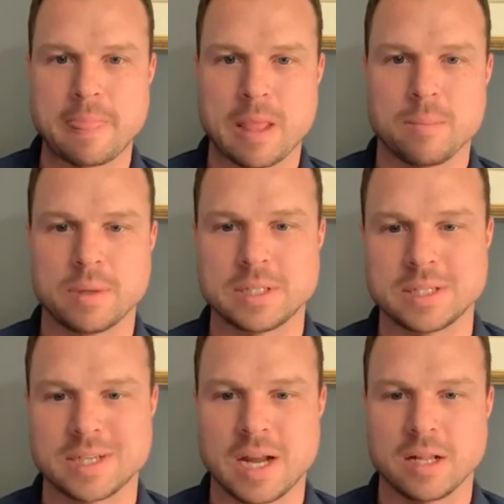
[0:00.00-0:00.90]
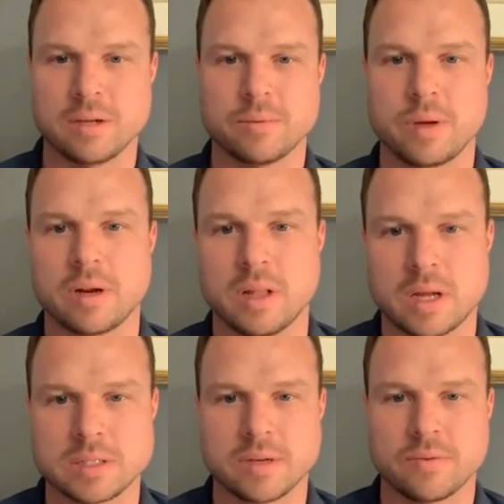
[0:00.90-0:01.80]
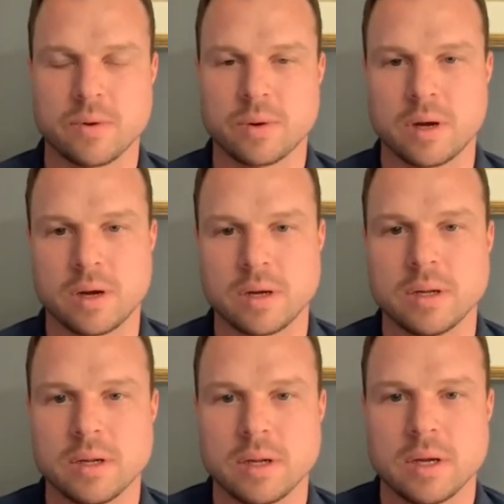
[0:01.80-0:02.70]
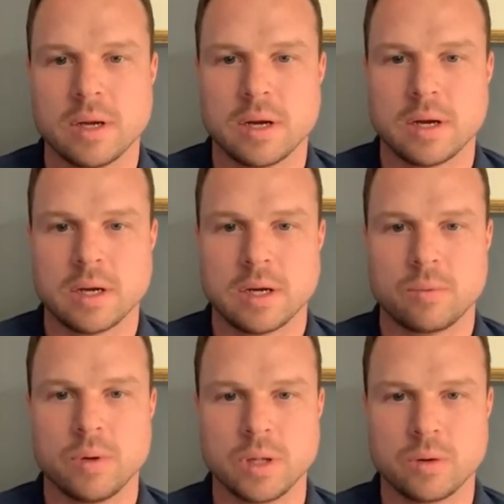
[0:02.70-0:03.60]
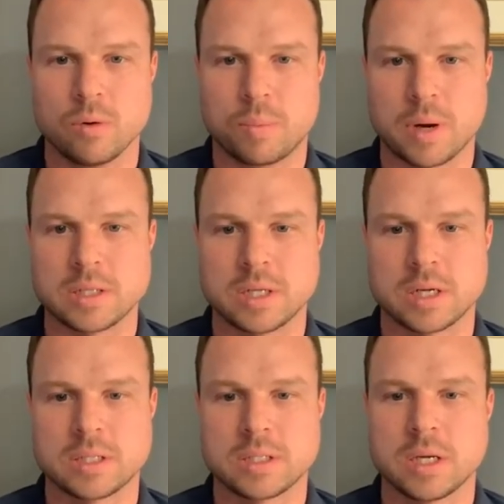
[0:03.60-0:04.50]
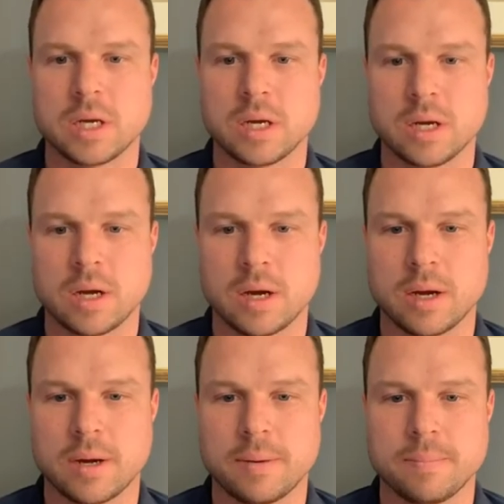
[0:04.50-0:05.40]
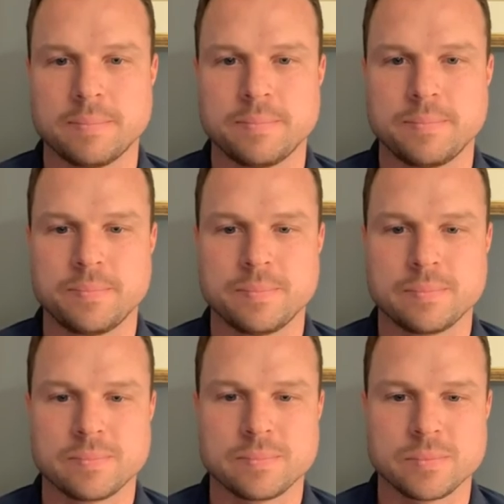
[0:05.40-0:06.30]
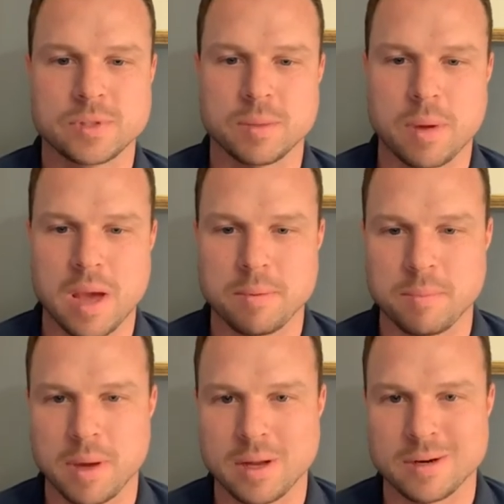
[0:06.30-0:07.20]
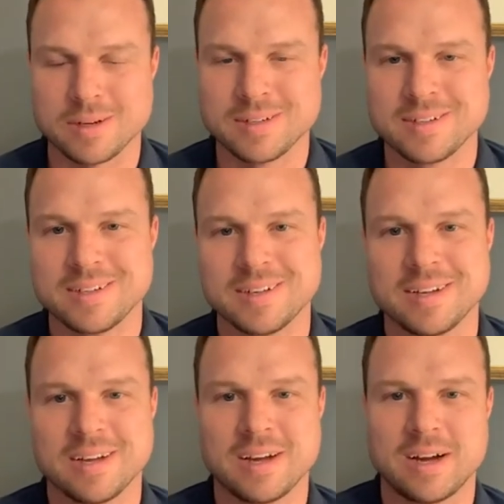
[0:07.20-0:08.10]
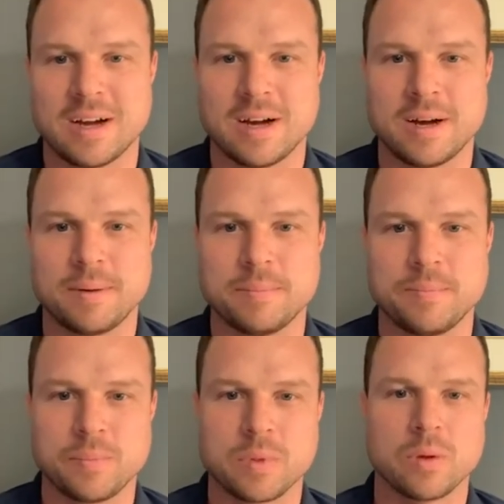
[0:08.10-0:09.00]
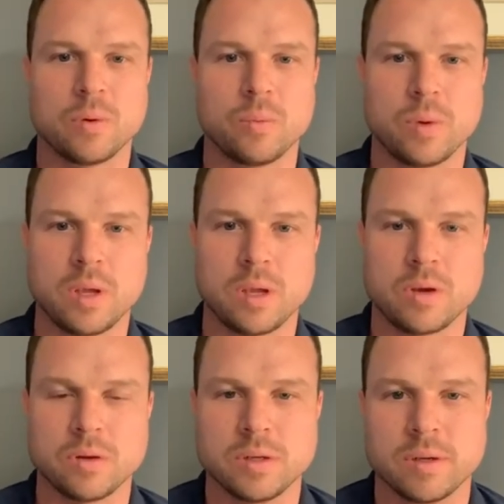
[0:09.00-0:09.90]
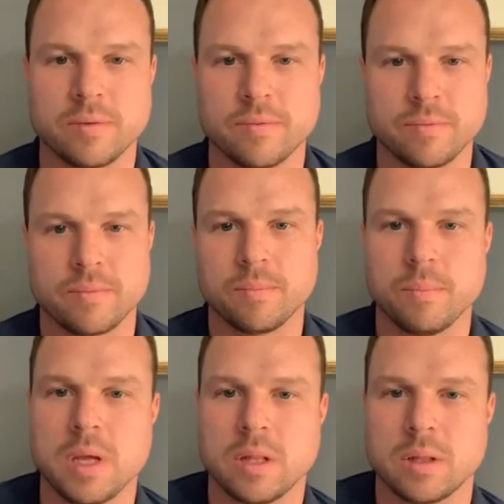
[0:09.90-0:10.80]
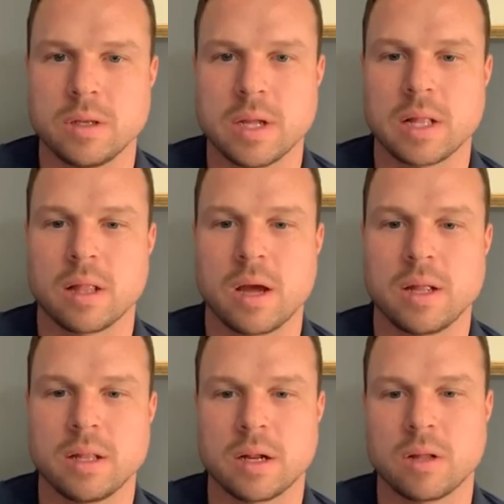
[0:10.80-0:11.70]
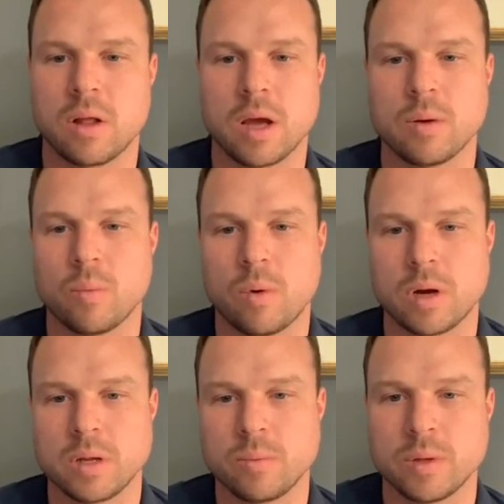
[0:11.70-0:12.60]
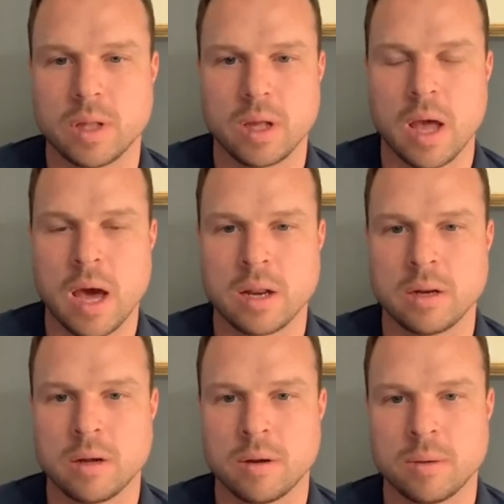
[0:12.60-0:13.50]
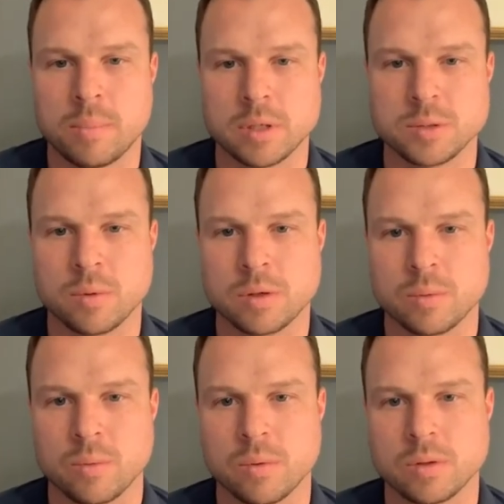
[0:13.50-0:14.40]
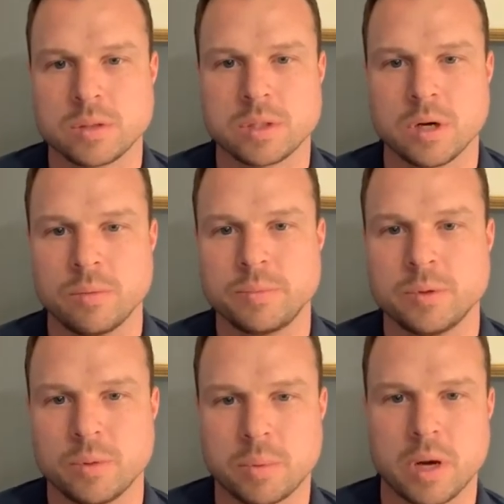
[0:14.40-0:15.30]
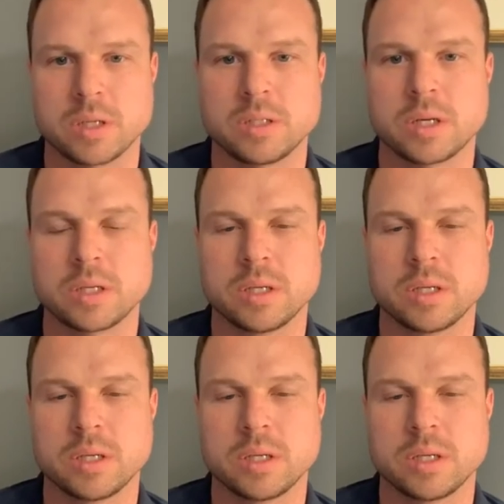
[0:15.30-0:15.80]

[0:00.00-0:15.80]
but it's exciting. We got a lot of stuff going on. Really cool projects. Um, What's up, Happy Painter? Um, we couldn't meet the deadline that a client wanted when they added a bunch more scope to a project.